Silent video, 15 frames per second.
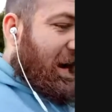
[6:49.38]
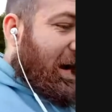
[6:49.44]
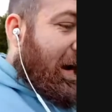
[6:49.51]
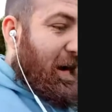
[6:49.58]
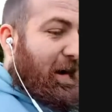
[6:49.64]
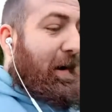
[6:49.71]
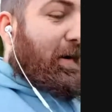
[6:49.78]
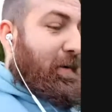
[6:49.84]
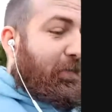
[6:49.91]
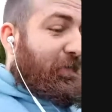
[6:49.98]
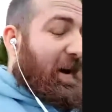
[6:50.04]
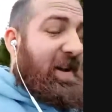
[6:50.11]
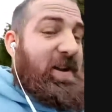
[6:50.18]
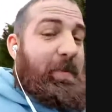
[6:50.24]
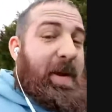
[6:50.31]

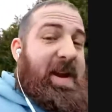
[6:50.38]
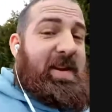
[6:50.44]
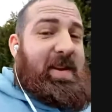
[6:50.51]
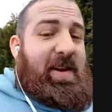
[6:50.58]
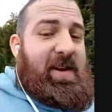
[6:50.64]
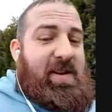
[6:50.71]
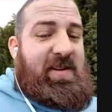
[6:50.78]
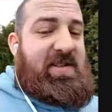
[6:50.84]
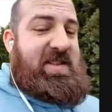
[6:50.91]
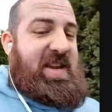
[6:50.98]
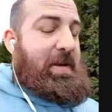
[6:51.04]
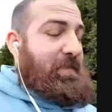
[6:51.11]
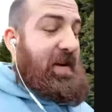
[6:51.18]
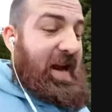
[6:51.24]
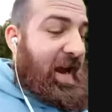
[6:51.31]
Van de Beek,
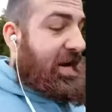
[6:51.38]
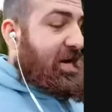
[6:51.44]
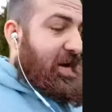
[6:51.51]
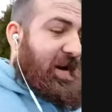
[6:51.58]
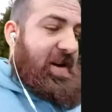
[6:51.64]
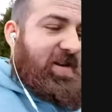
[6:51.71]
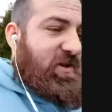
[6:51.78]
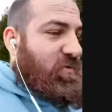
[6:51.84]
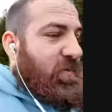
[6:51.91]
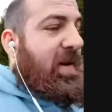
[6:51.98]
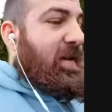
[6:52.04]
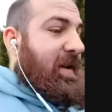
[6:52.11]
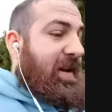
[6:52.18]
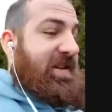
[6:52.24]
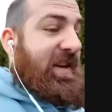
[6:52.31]
same again. He's a
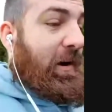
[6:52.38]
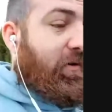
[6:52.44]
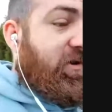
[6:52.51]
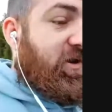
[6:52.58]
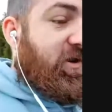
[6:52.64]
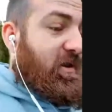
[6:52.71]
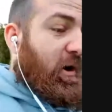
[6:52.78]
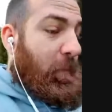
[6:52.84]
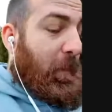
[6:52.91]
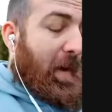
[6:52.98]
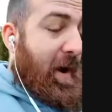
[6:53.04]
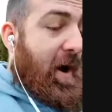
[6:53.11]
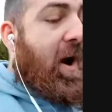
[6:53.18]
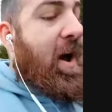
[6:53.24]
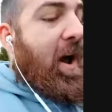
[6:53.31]
really intelligent little
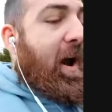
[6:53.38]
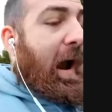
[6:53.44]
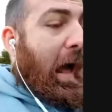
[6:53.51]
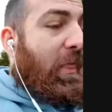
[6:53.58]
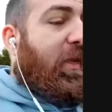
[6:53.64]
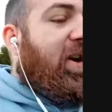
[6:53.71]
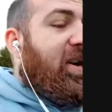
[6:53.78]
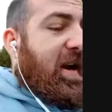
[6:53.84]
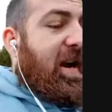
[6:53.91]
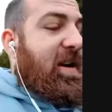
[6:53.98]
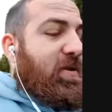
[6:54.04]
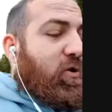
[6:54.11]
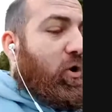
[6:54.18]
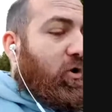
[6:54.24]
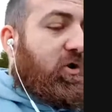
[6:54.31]
player. I think
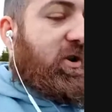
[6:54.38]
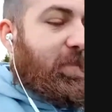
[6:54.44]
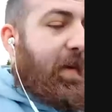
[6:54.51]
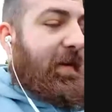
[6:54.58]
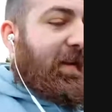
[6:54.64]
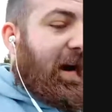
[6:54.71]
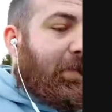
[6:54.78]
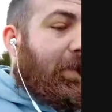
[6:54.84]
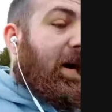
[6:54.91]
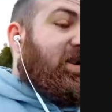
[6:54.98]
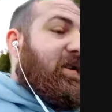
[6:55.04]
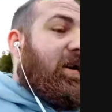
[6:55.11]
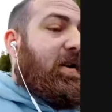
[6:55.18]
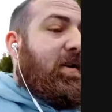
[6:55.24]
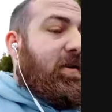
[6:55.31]
he looks a bit like
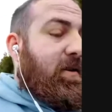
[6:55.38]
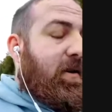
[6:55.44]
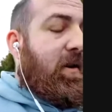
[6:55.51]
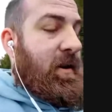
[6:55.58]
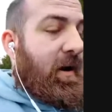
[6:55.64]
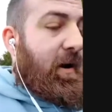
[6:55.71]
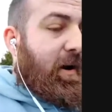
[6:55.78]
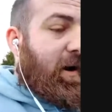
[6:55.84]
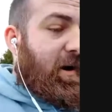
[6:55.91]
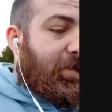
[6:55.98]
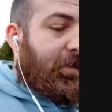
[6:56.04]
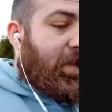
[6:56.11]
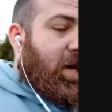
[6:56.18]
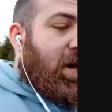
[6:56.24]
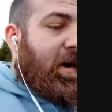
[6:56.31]
Mata.
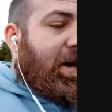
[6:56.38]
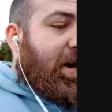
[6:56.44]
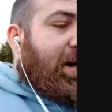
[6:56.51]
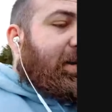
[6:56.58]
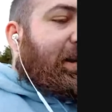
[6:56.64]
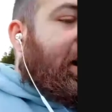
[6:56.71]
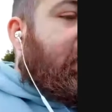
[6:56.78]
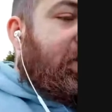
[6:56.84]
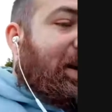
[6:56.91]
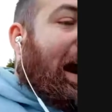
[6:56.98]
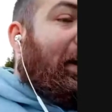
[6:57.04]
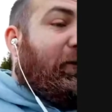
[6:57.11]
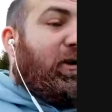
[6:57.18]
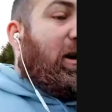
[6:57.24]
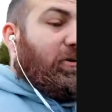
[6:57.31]
Little
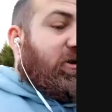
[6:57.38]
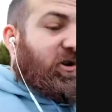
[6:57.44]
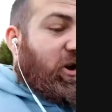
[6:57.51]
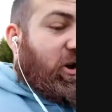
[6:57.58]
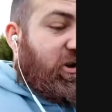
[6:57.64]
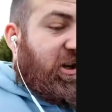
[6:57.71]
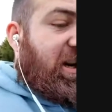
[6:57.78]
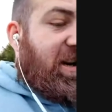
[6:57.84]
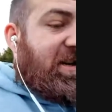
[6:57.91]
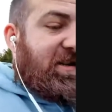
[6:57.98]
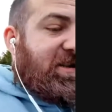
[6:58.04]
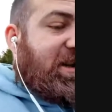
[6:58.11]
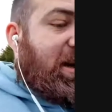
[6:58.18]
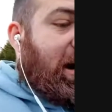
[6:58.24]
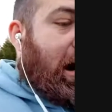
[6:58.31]
deft, little
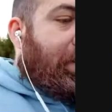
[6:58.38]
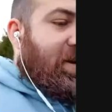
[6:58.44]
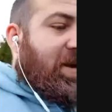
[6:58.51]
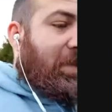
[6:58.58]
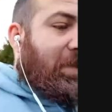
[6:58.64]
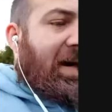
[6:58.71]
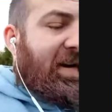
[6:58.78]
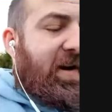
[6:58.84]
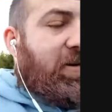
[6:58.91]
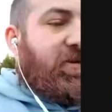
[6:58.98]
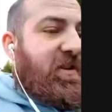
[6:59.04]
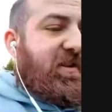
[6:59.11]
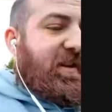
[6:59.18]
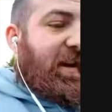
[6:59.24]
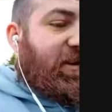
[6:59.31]
touches. I mean, the back heel
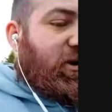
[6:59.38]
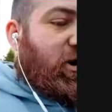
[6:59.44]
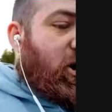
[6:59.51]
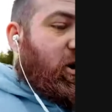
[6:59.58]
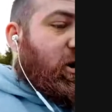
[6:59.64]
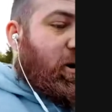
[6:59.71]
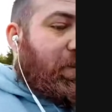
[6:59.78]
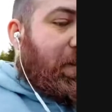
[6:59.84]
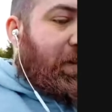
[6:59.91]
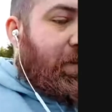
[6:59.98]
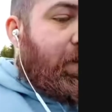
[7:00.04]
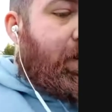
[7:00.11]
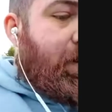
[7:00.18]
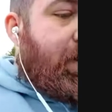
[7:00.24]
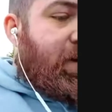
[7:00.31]
to set the goal up
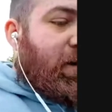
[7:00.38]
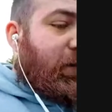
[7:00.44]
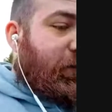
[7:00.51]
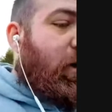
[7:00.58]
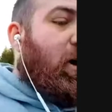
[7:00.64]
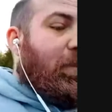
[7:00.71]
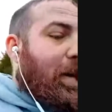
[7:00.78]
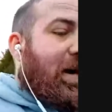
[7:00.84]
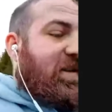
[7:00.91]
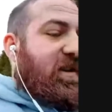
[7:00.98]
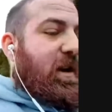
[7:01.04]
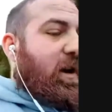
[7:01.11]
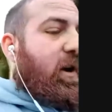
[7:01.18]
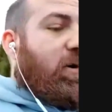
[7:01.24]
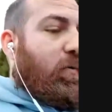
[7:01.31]
for
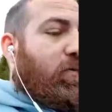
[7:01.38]
Mata